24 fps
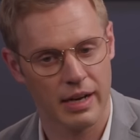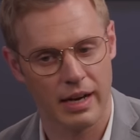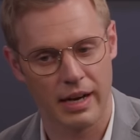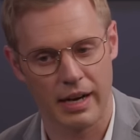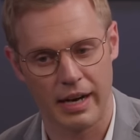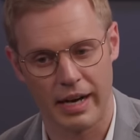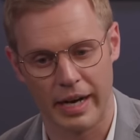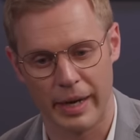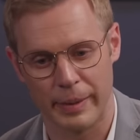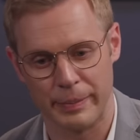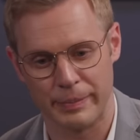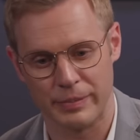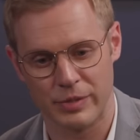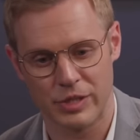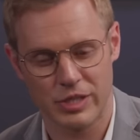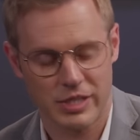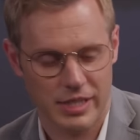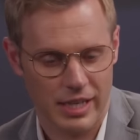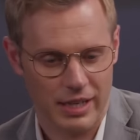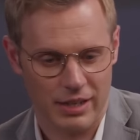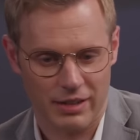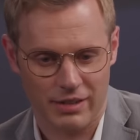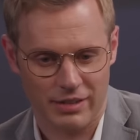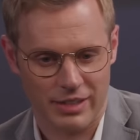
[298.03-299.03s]
Um,
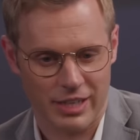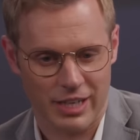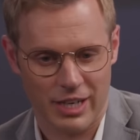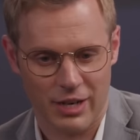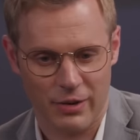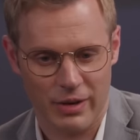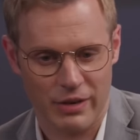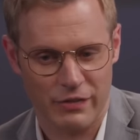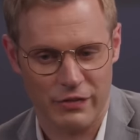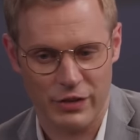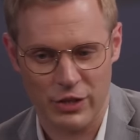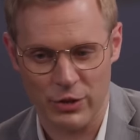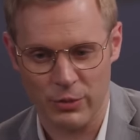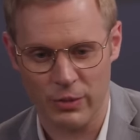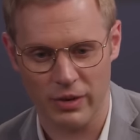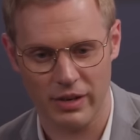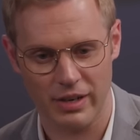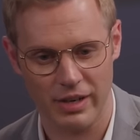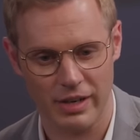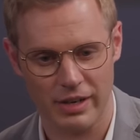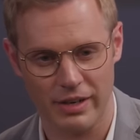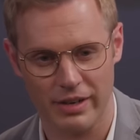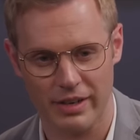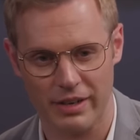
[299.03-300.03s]
still, you know, if you were
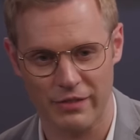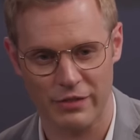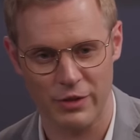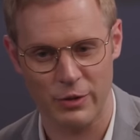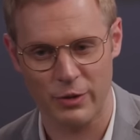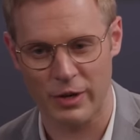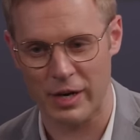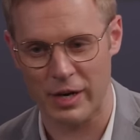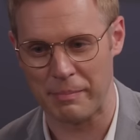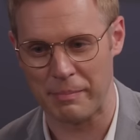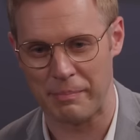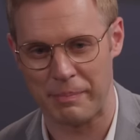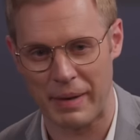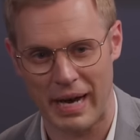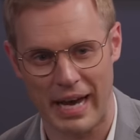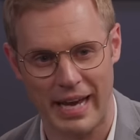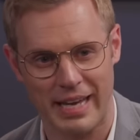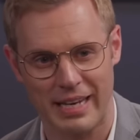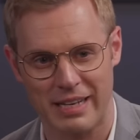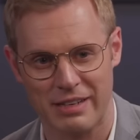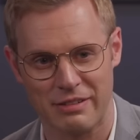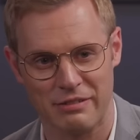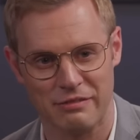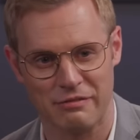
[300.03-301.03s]
a if you
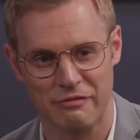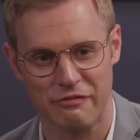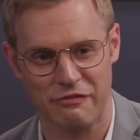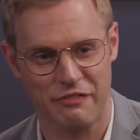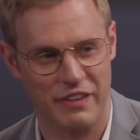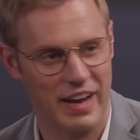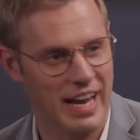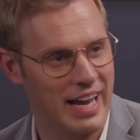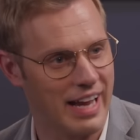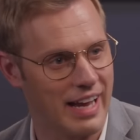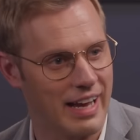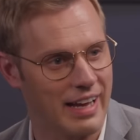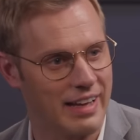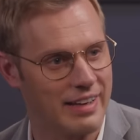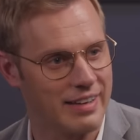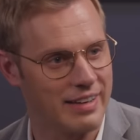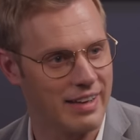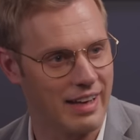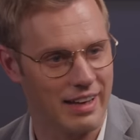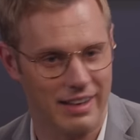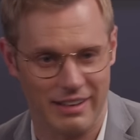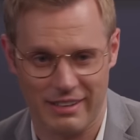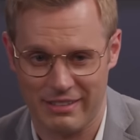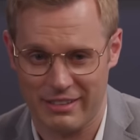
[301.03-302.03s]
Biden fan,
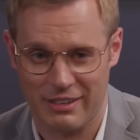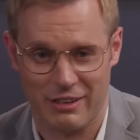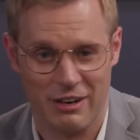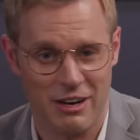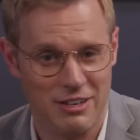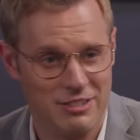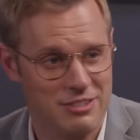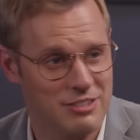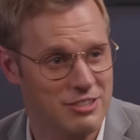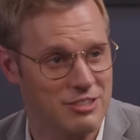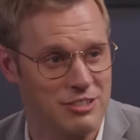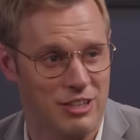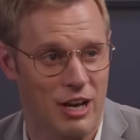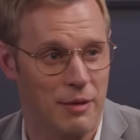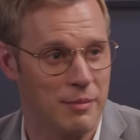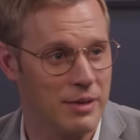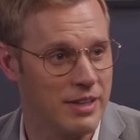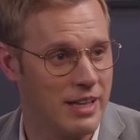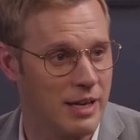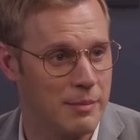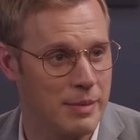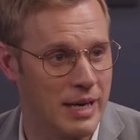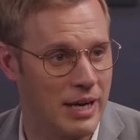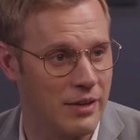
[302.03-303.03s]
and there are some
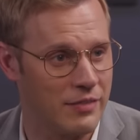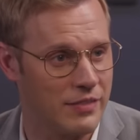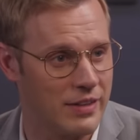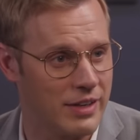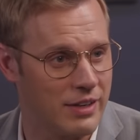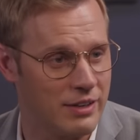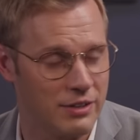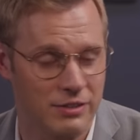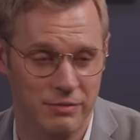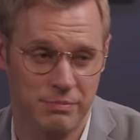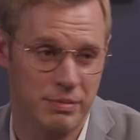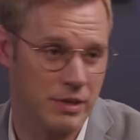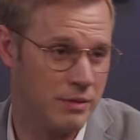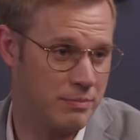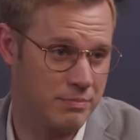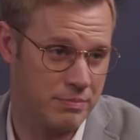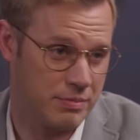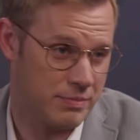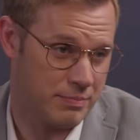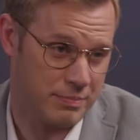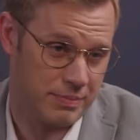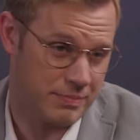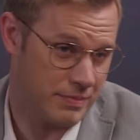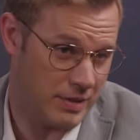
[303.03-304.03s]
of them out there, or, or
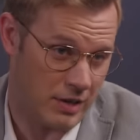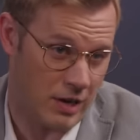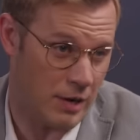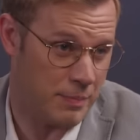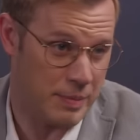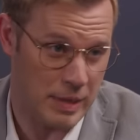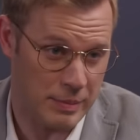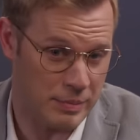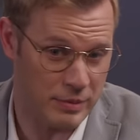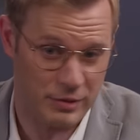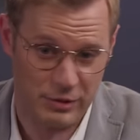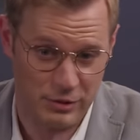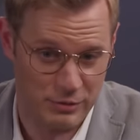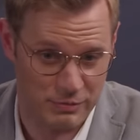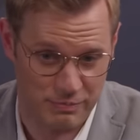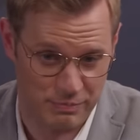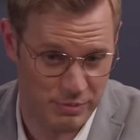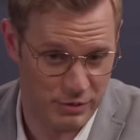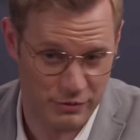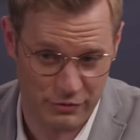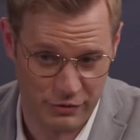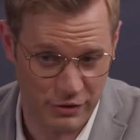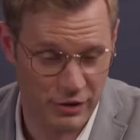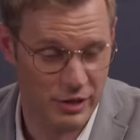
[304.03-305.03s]
there are people who
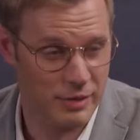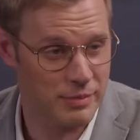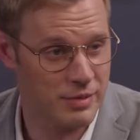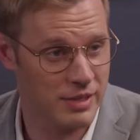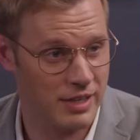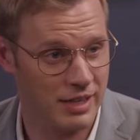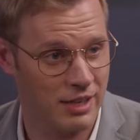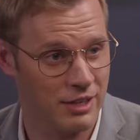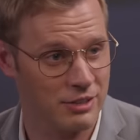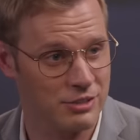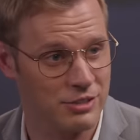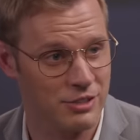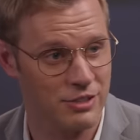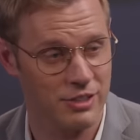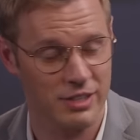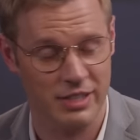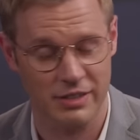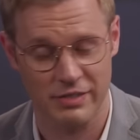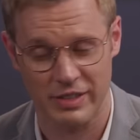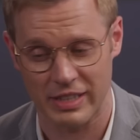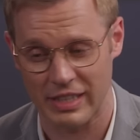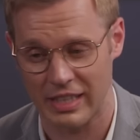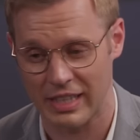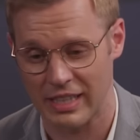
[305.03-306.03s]
prefer him to the
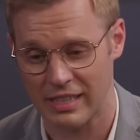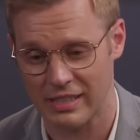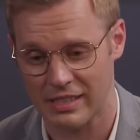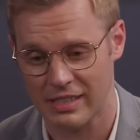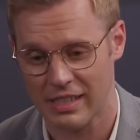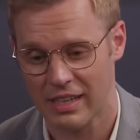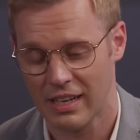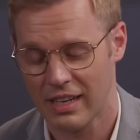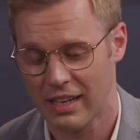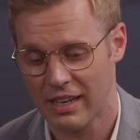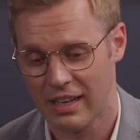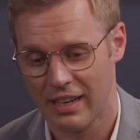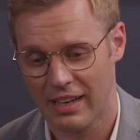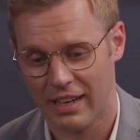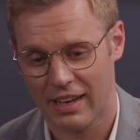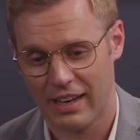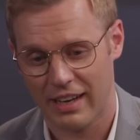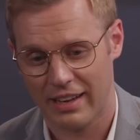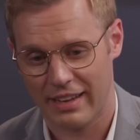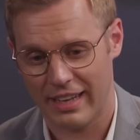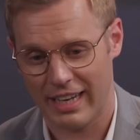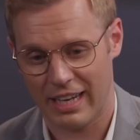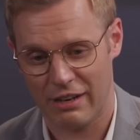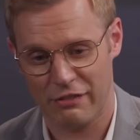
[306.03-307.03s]
alternative at least,
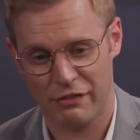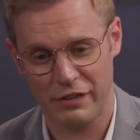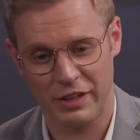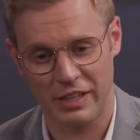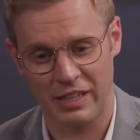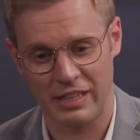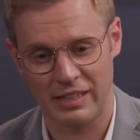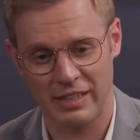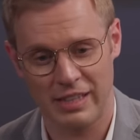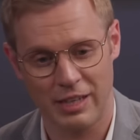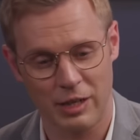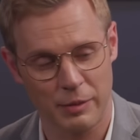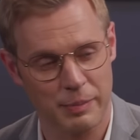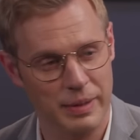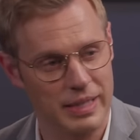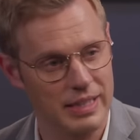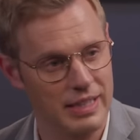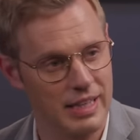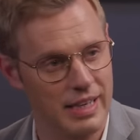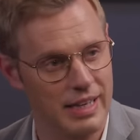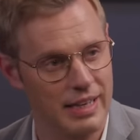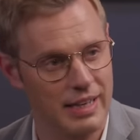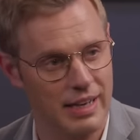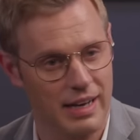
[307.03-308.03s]
they got to feel a little bit
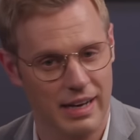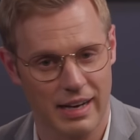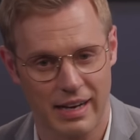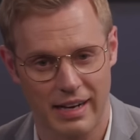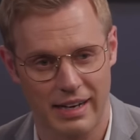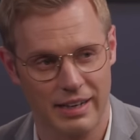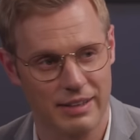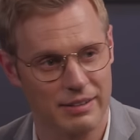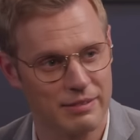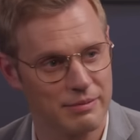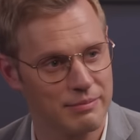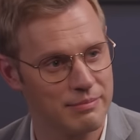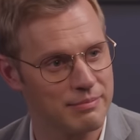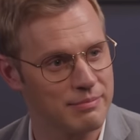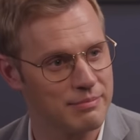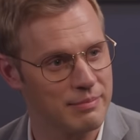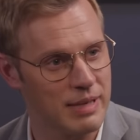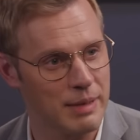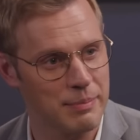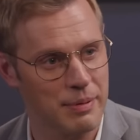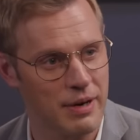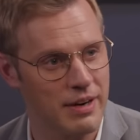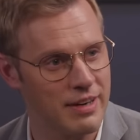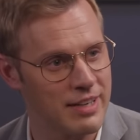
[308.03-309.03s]
like, huh,
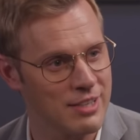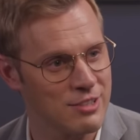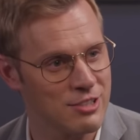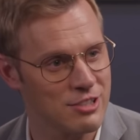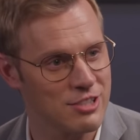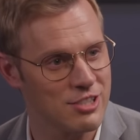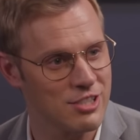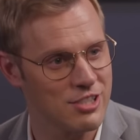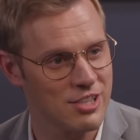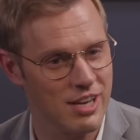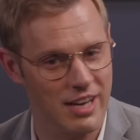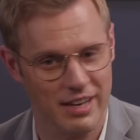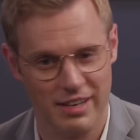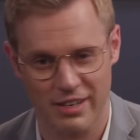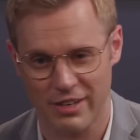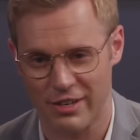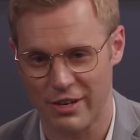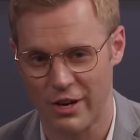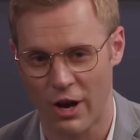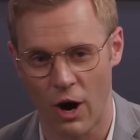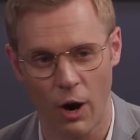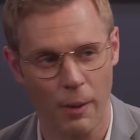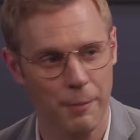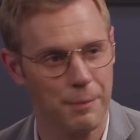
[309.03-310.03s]
my party just decided,
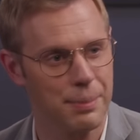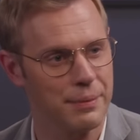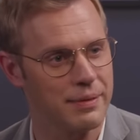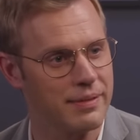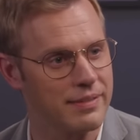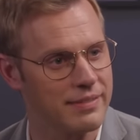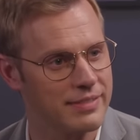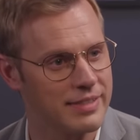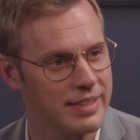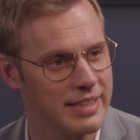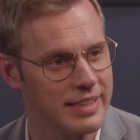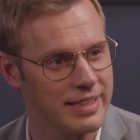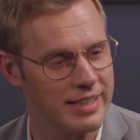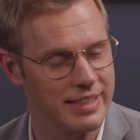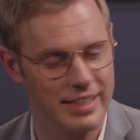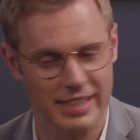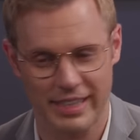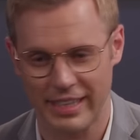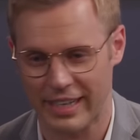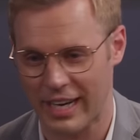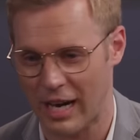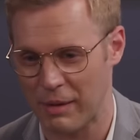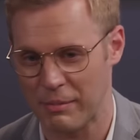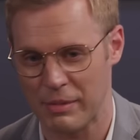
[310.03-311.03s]
nope, the
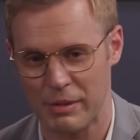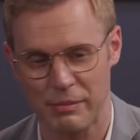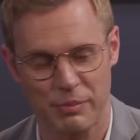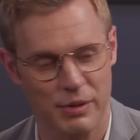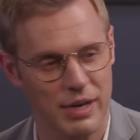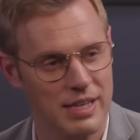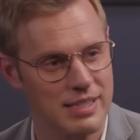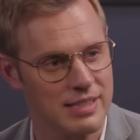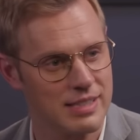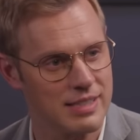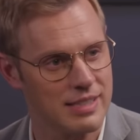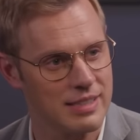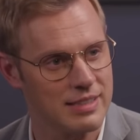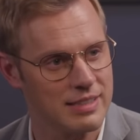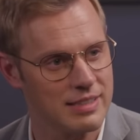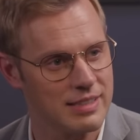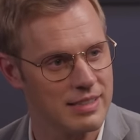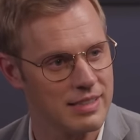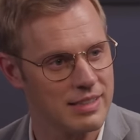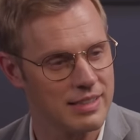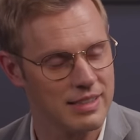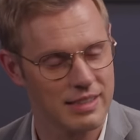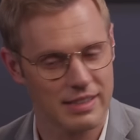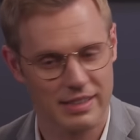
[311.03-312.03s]
incumbent president
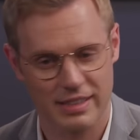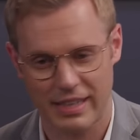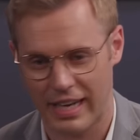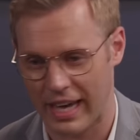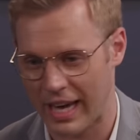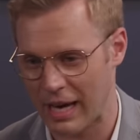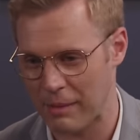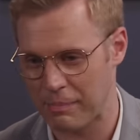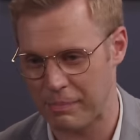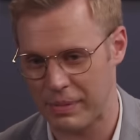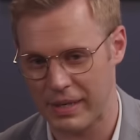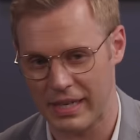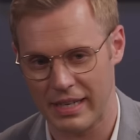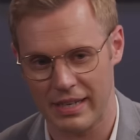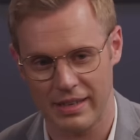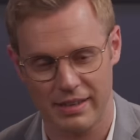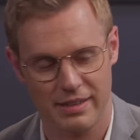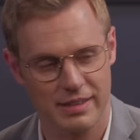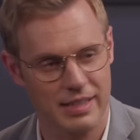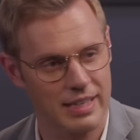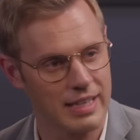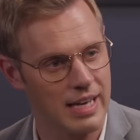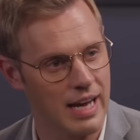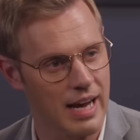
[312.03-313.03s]
can't be
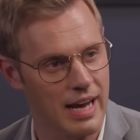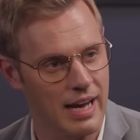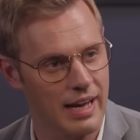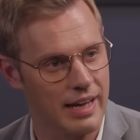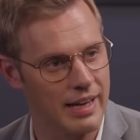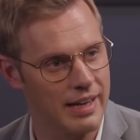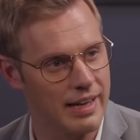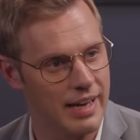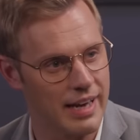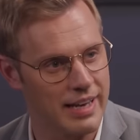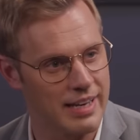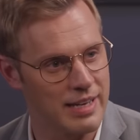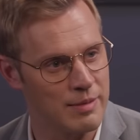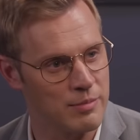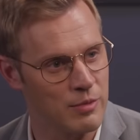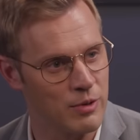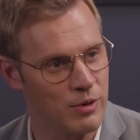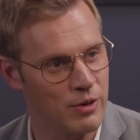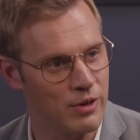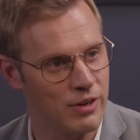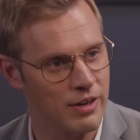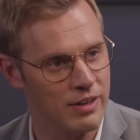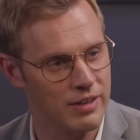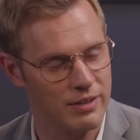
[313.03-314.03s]
the guy
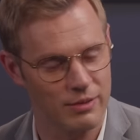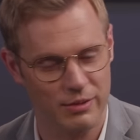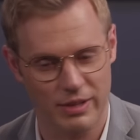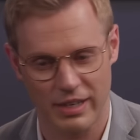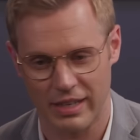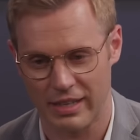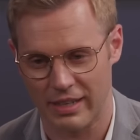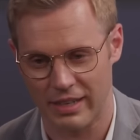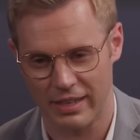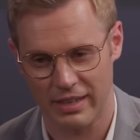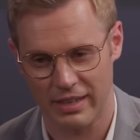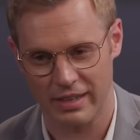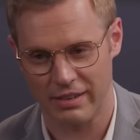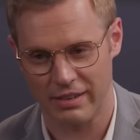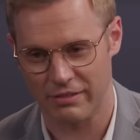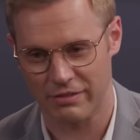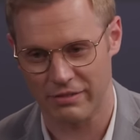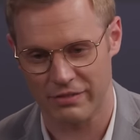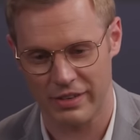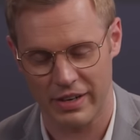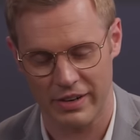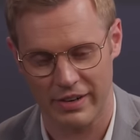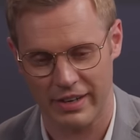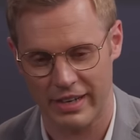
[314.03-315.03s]
anymore in a, in a
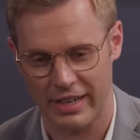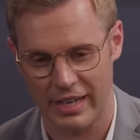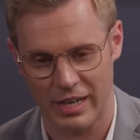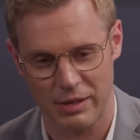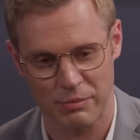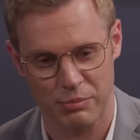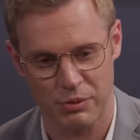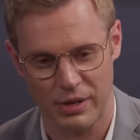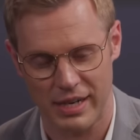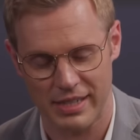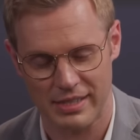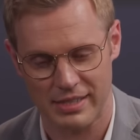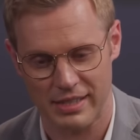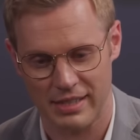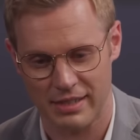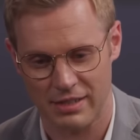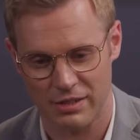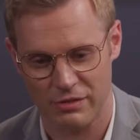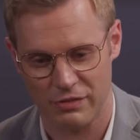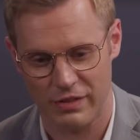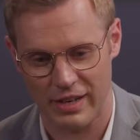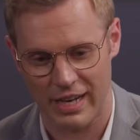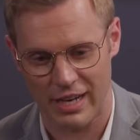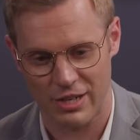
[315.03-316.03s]
very
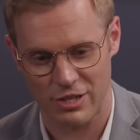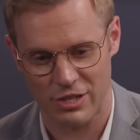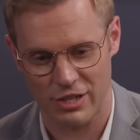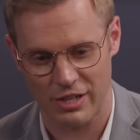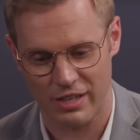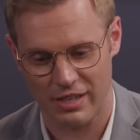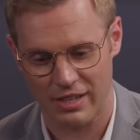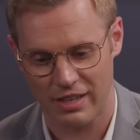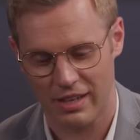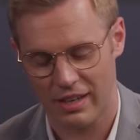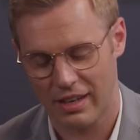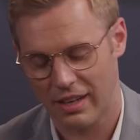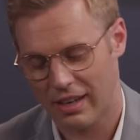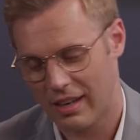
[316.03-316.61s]
unprecedented fashion.